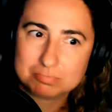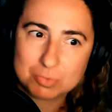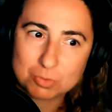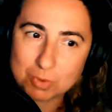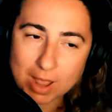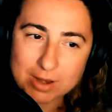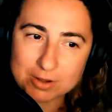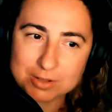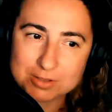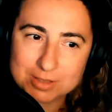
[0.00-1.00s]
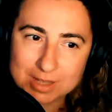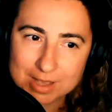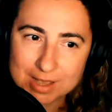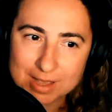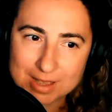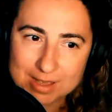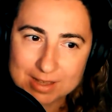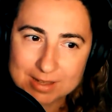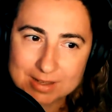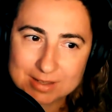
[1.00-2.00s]
writers
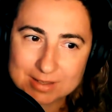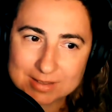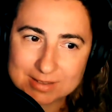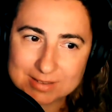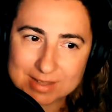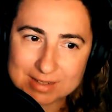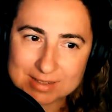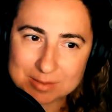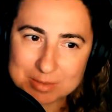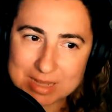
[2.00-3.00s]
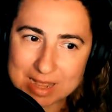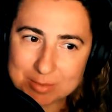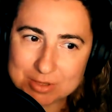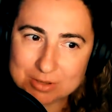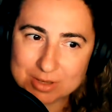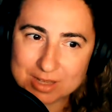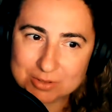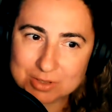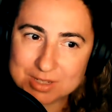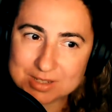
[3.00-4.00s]
that sometimes you get
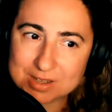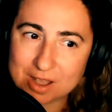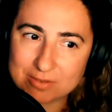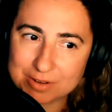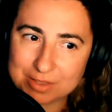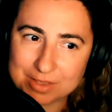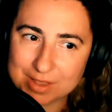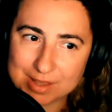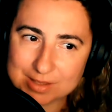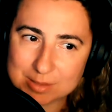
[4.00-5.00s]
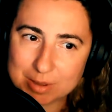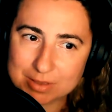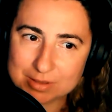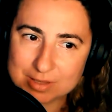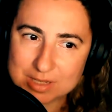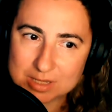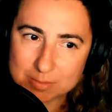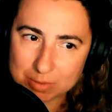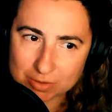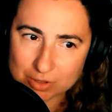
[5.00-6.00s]
to discover things about the
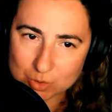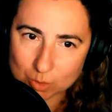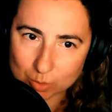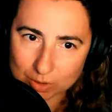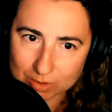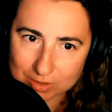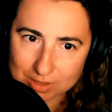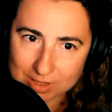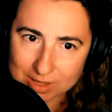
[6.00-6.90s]
spiritual world.